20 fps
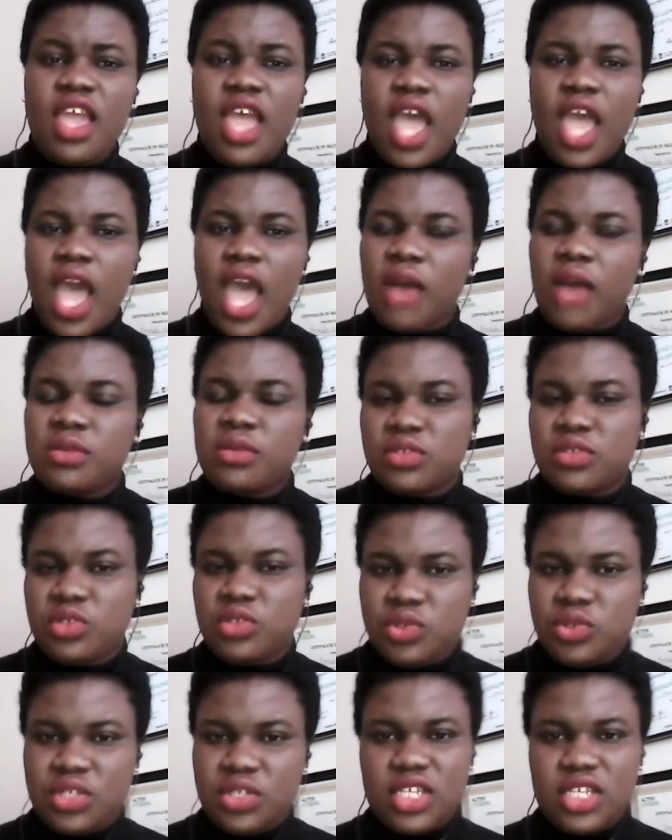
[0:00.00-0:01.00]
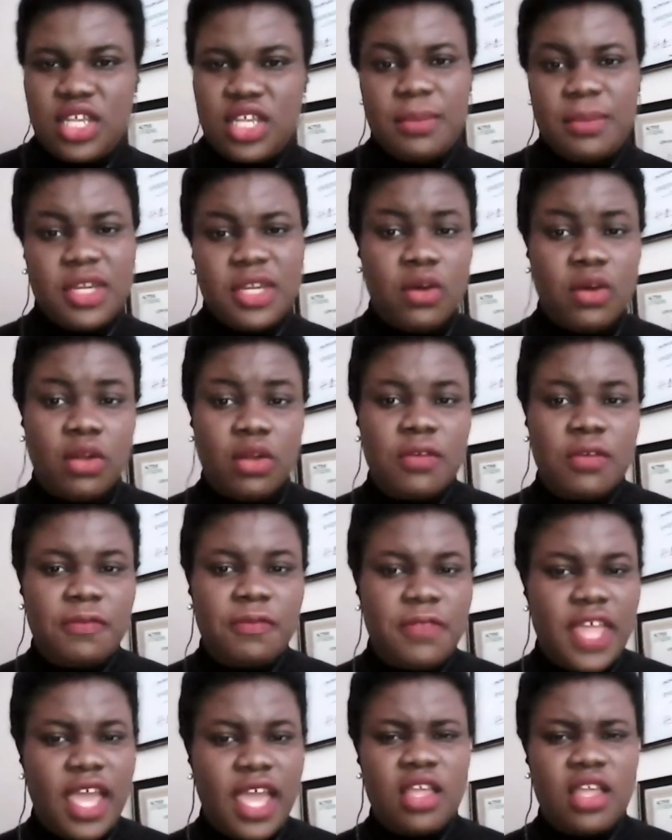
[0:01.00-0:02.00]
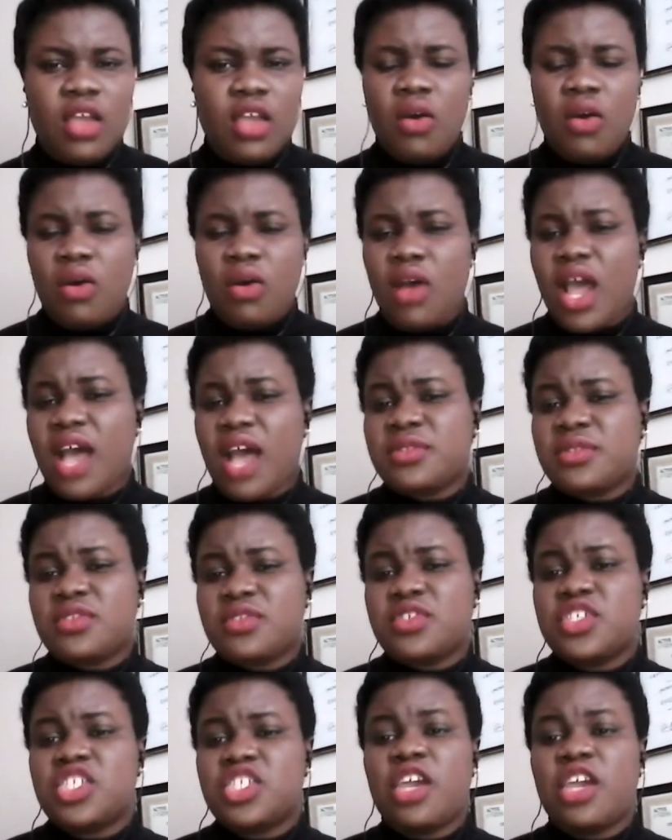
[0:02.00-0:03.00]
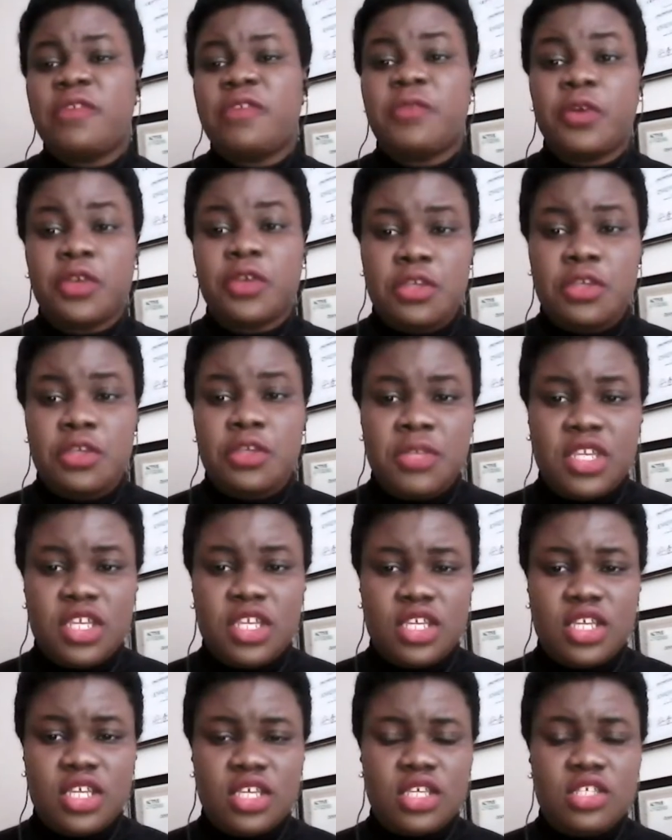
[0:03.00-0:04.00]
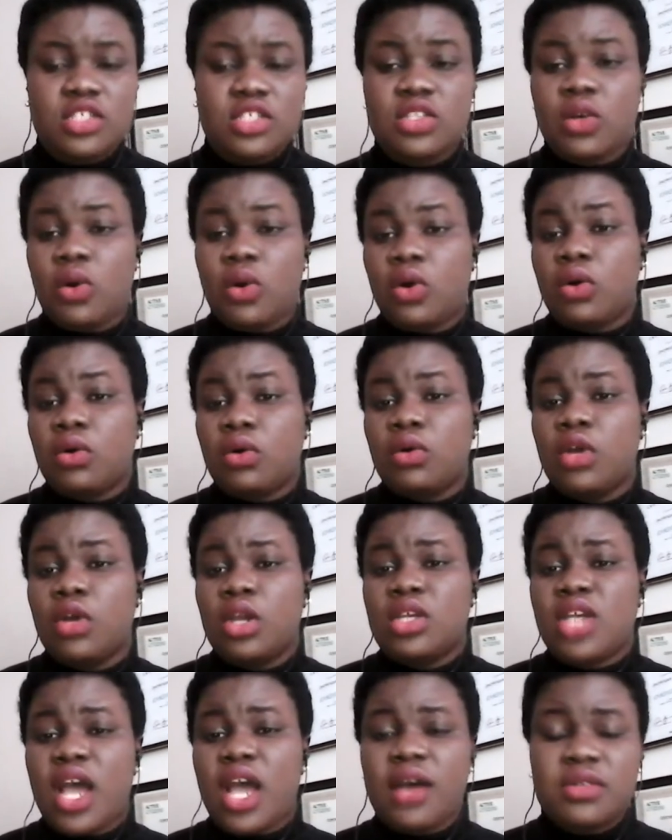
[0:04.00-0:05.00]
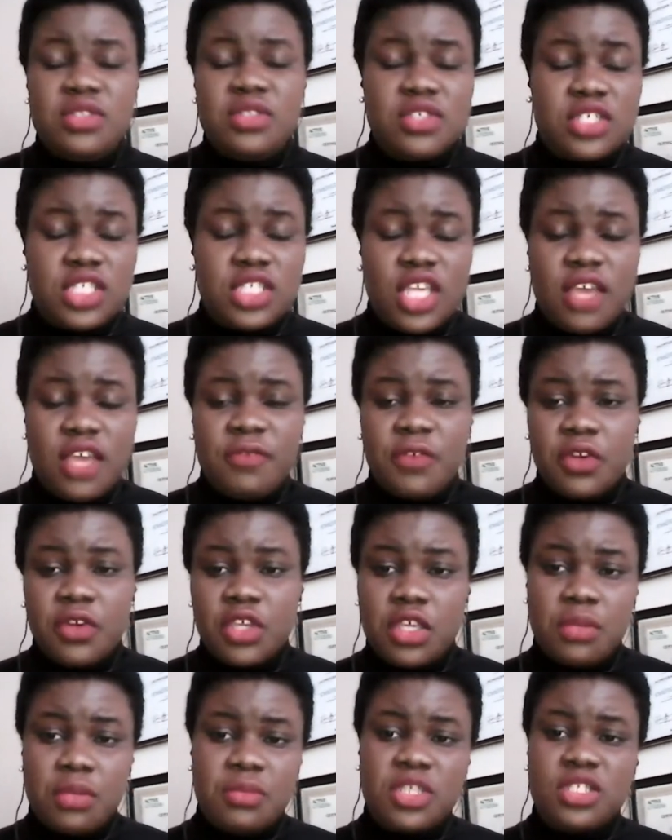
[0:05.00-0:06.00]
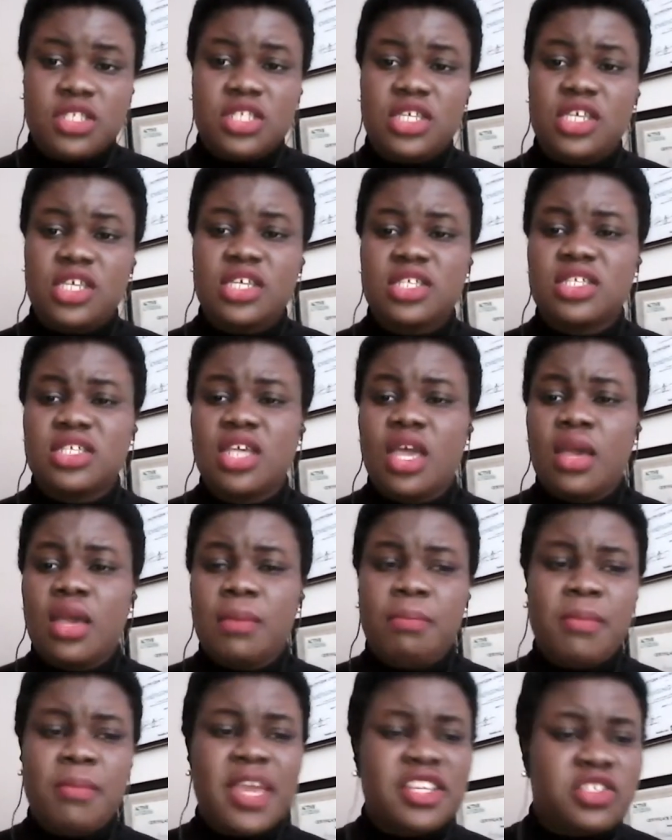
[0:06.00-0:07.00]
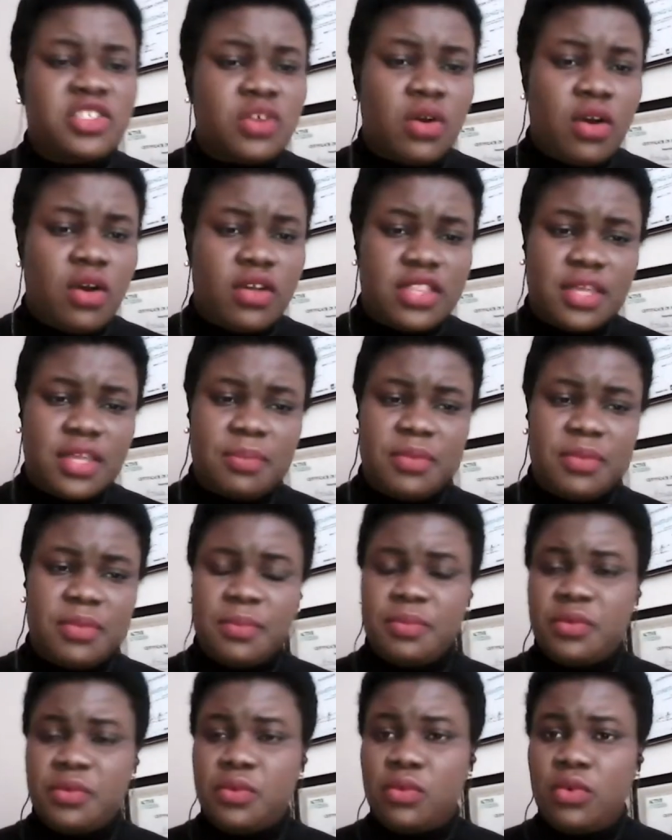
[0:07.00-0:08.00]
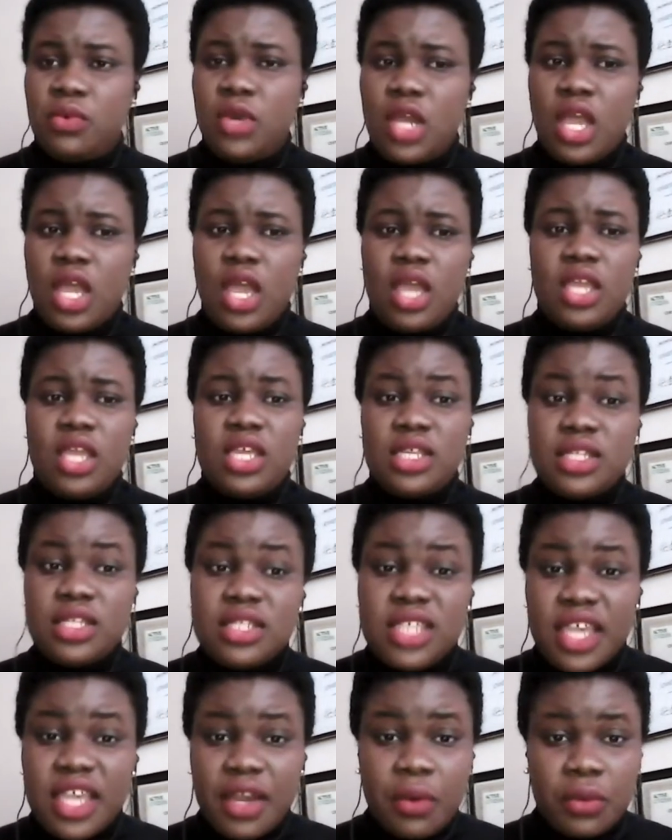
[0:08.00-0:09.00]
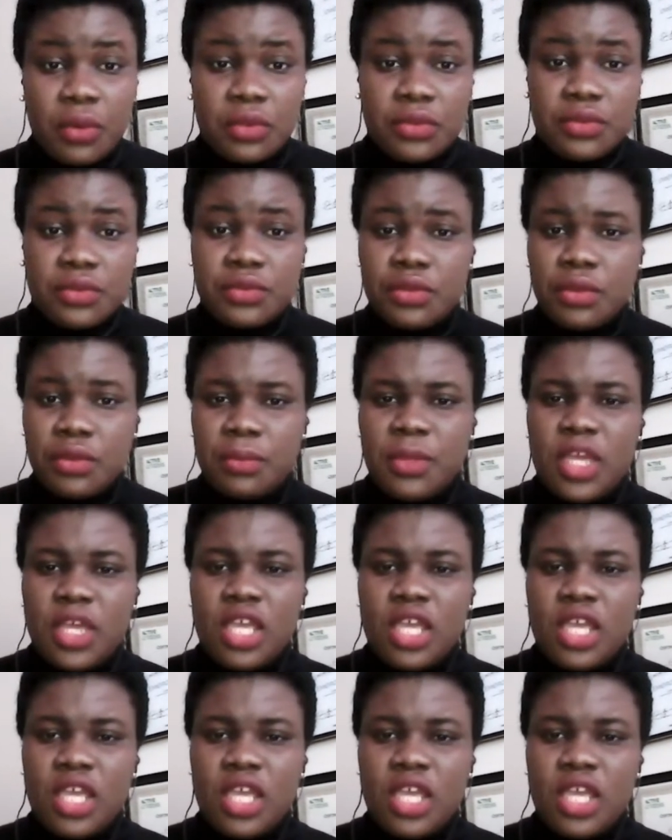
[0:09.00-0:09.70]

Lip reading: how to treat them and all of that, or how to serve on communities, or how to serve on committees, mentor other people in their own group.